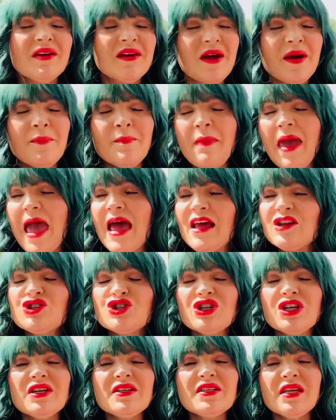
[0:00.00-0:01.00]

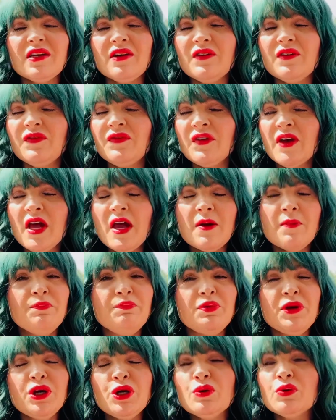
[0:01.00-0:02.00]
imaginative,
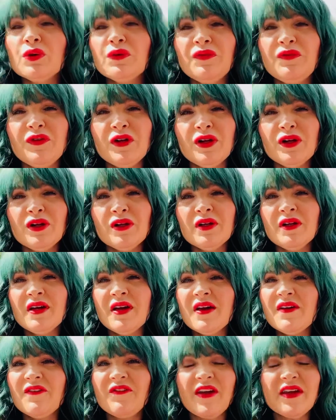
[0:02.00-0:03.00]
beautiful,
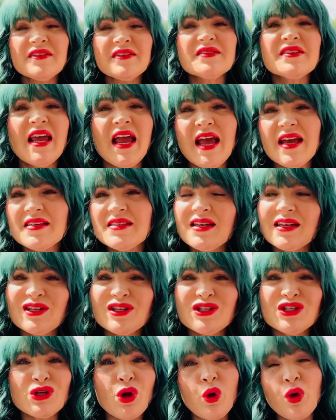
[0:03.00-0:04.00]
fantastic
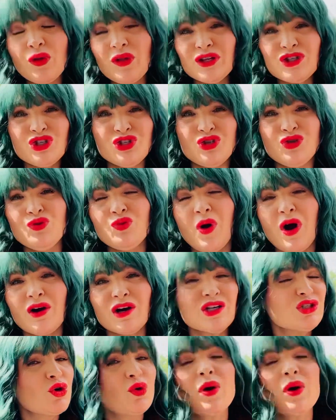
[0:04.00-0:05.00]
soul that you are
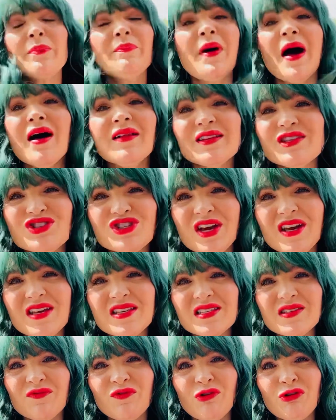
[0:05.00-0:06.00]
and don't
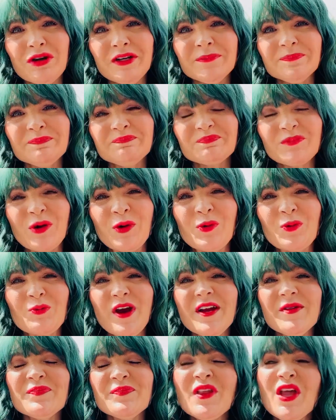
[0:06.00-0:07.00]
apologize for it. All
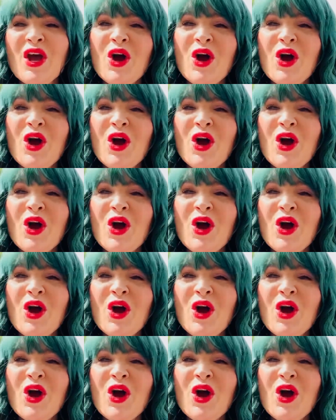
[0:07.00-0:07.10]
right.